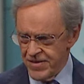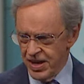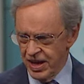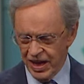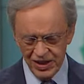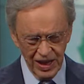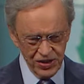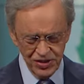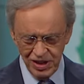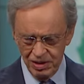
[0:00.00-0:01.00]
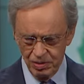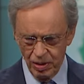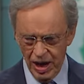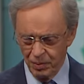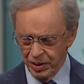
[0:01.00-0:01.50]
I, I see
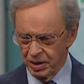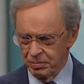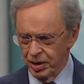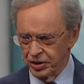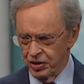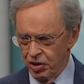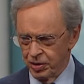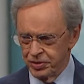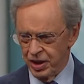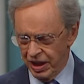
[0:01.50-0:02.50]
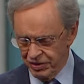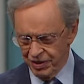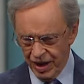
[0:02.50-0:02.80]
how we can build an altar and the,